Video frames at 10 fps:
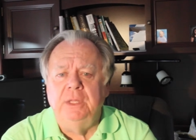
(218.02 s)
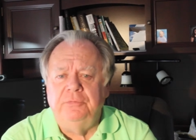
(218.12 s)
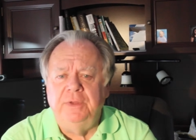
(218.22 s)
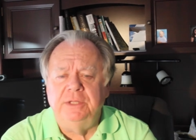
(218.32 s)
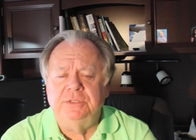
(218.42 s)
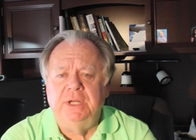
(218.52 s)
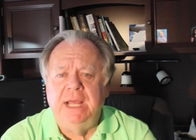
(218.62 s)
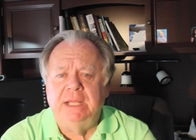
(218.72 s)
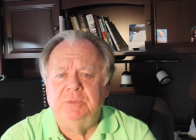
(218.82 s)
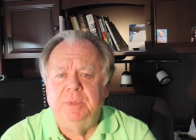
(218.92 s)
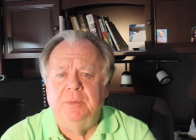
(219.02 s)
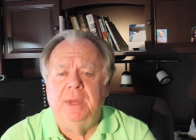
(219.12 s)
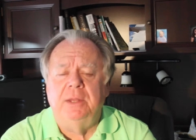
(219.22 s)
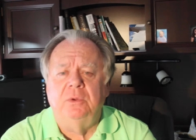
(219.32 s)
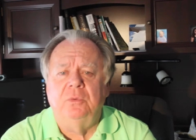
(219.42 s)
The Fed is going to have to be
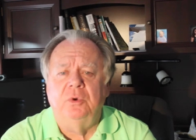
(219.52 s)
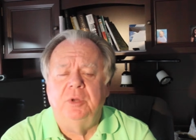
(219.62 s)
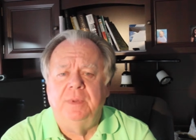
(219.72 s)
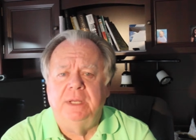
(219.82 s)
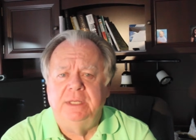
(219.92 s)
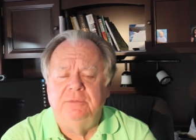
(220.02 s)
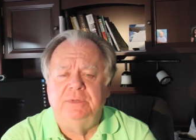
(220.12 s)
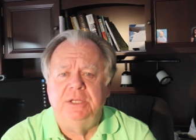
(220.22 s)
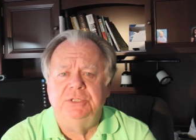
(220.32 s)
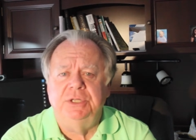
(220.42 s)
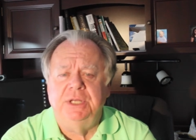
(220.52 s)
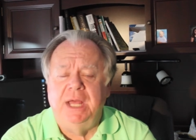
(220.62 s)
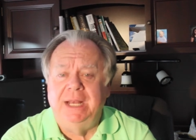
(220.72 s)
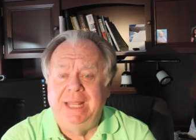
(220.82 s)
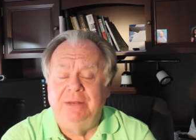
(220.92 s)
about worried about deflation,
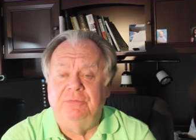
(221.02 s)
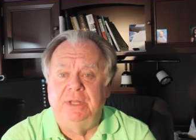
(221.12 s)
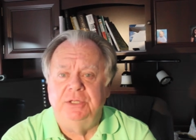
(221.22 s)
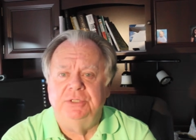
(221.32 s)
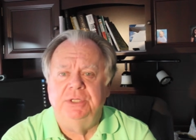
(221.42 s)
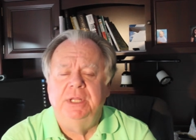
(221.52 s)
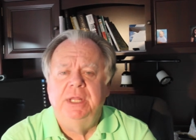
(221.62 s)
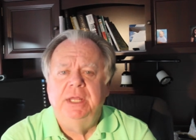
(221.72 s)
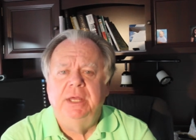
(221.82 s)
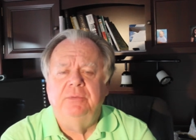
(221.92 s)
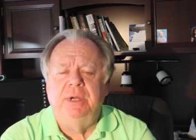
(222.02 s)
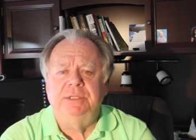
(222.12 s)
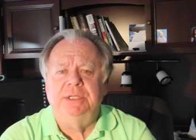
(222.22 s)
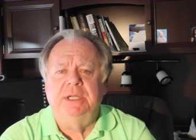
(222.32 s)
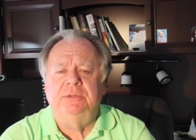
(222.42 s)
not inflation, and
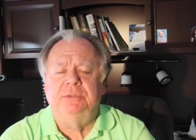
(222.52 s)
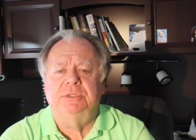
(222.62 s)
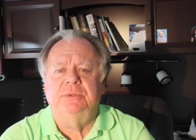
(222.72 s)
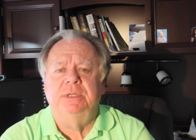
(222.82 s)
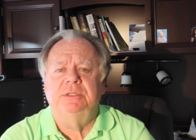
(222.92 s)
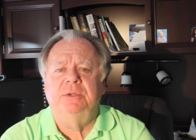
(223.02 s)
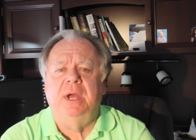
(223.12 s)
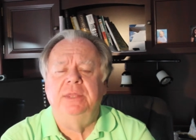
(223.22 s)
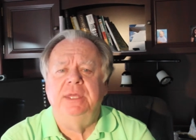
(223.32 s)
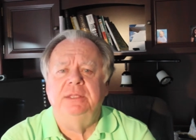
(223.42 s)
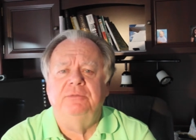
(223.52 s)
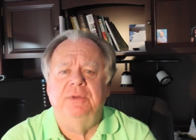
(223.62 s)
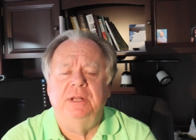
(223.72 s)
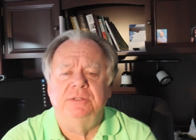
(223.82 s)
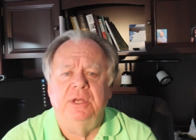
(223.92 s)
raising interest rates. So I think the
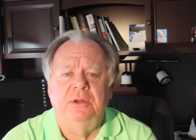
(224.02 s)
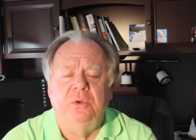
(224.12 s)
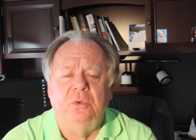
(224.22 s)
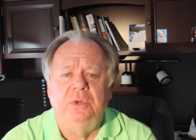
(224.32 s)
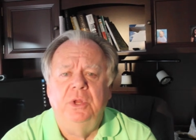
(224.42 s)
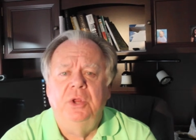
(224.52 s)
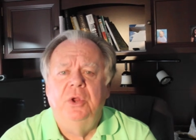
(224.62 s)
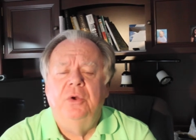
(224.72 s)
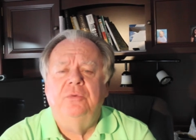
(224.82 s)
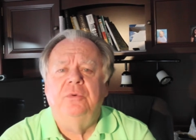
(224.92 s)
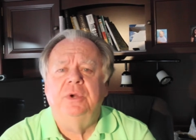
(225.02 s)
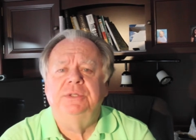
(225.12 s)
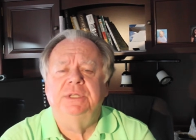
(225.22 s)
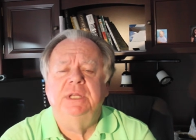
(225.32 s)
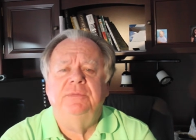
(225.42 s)
Fed is on hold for a
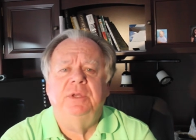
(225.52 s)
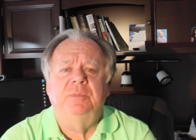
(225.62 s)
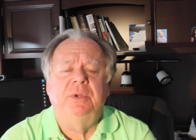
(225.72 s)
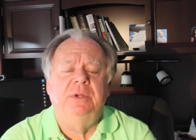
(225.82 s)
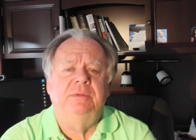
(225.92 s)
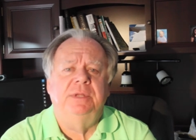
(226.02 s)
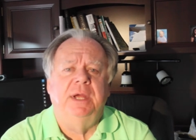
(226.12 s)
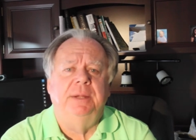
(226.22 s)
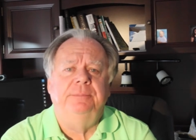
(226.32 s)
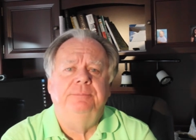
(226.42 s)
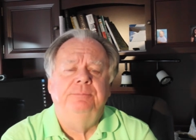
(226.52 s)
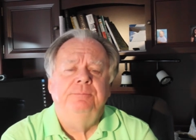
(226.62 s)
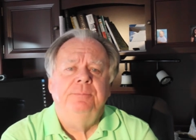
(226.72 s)
significant period of time.